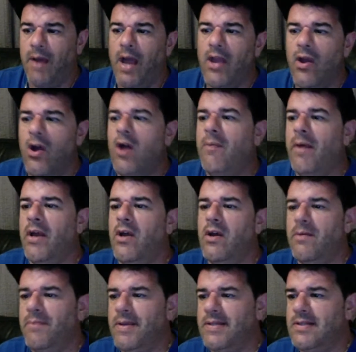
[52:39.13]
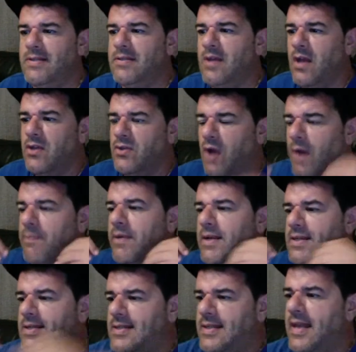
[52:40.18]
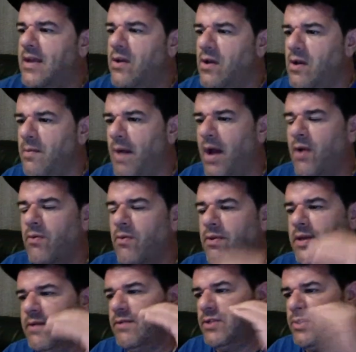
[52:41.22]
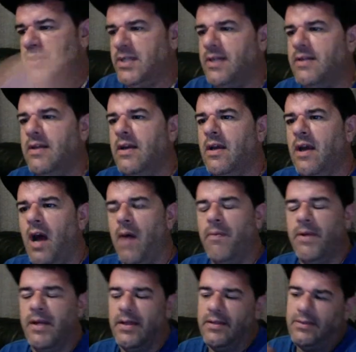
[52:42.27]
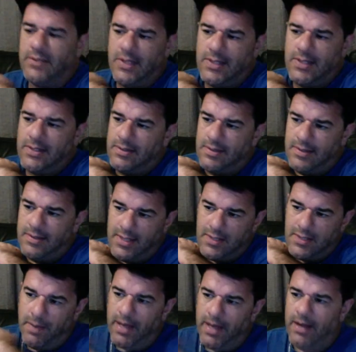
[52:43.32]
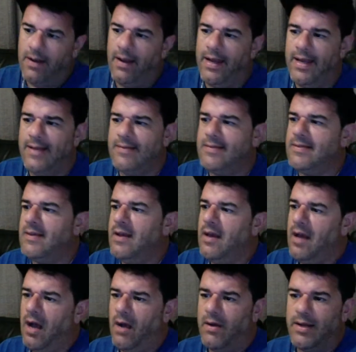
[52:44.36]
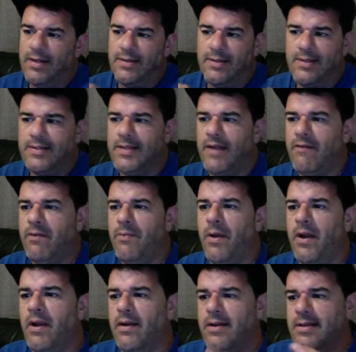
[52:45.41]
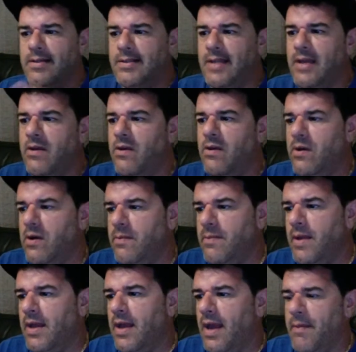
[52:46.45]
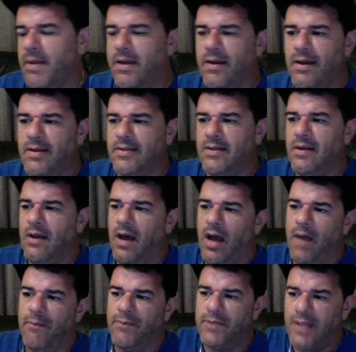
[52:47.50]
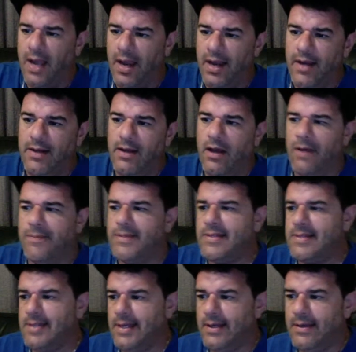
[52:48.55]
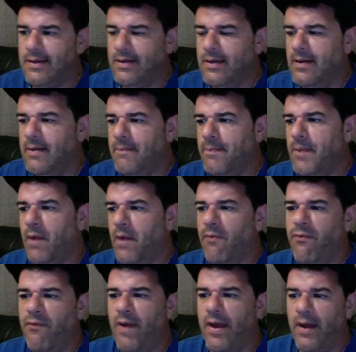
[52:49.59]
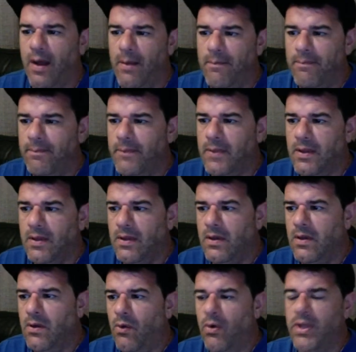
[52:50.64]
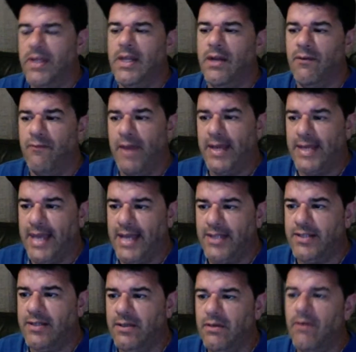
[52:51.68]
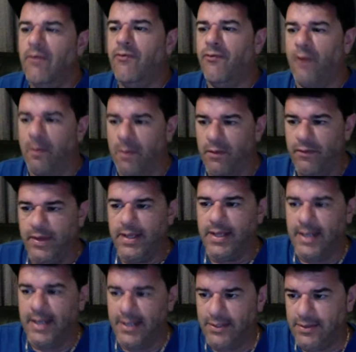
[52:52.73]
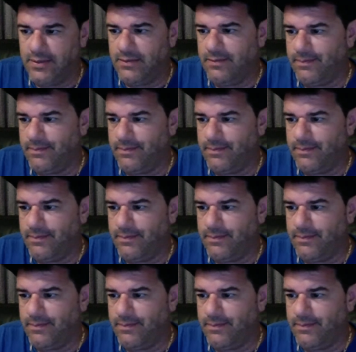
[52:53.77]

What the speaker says: own my own business, so I'm going to stay home. I don't give a shit. I'm going to just diss my clients. I'm going to diss everybody. I'm going to stay home because I'm tired. I'm sick. I'm fed up. Or you need a vacation from a vacation.